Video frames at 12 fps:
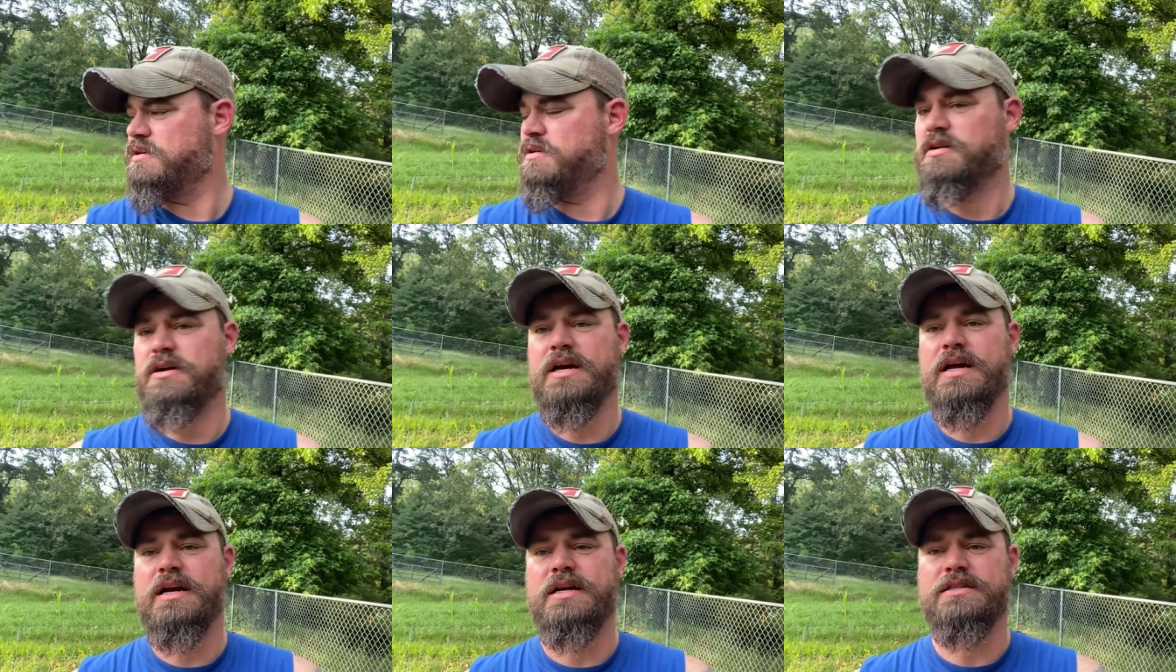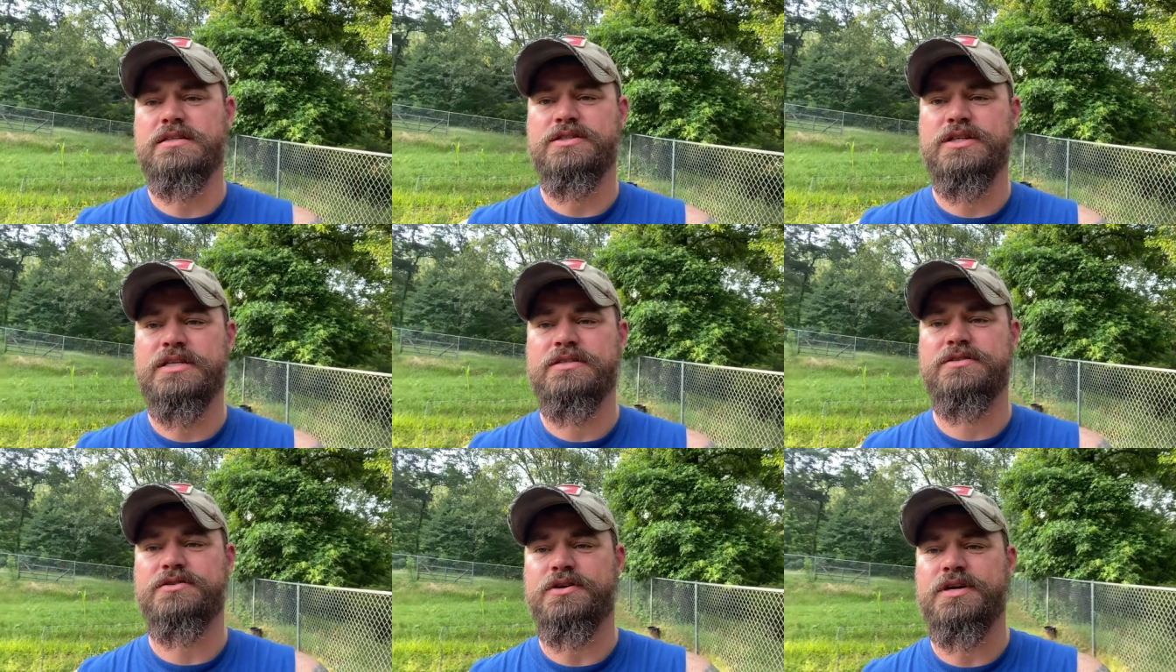Y'all got any
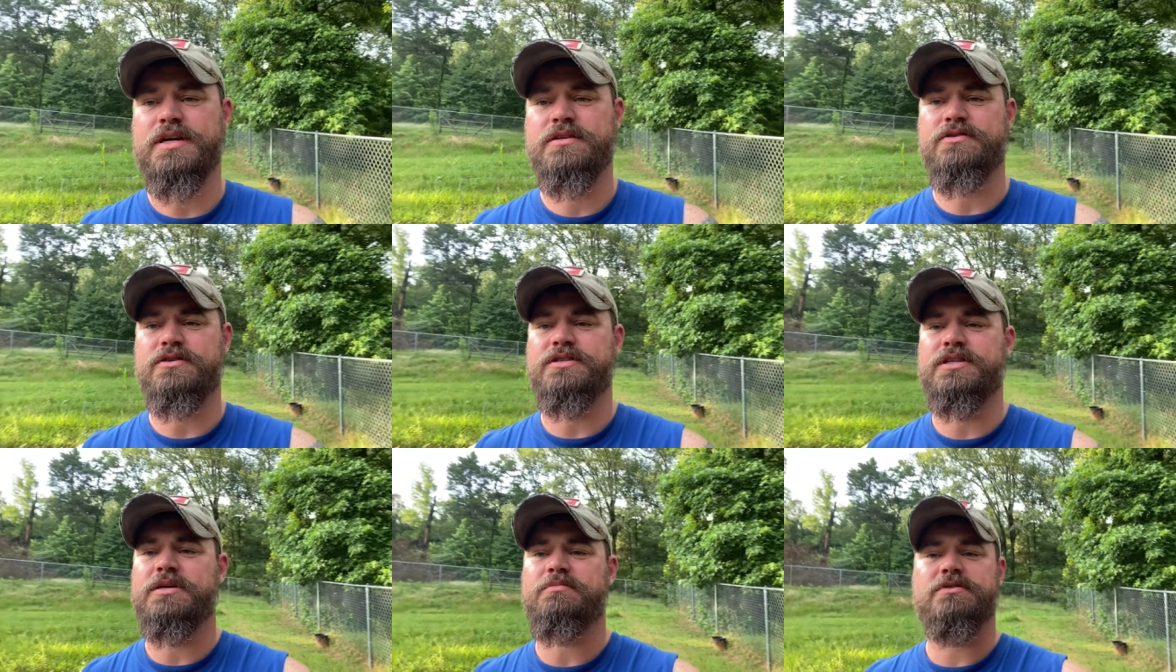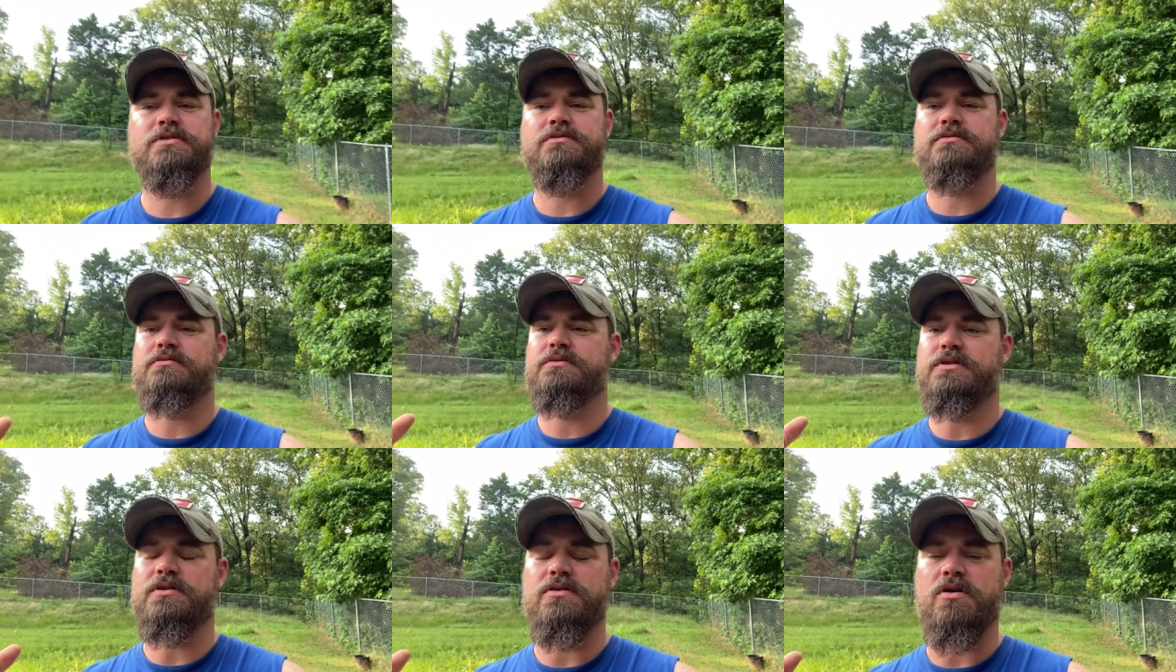suggestions or hints or tips
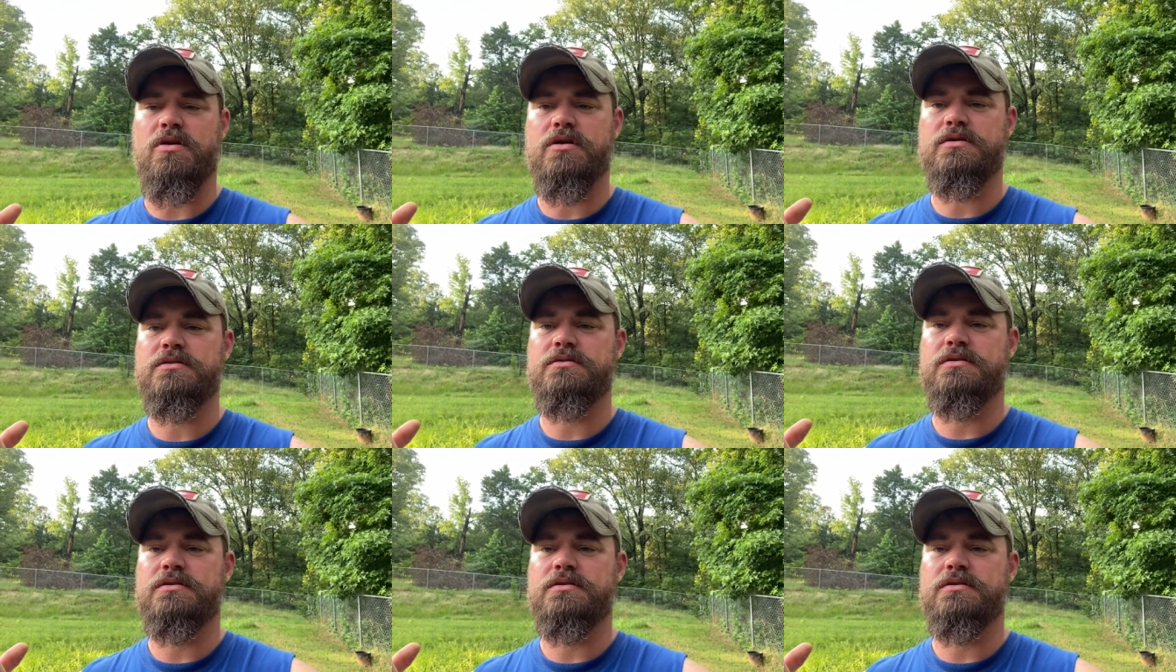with the garden,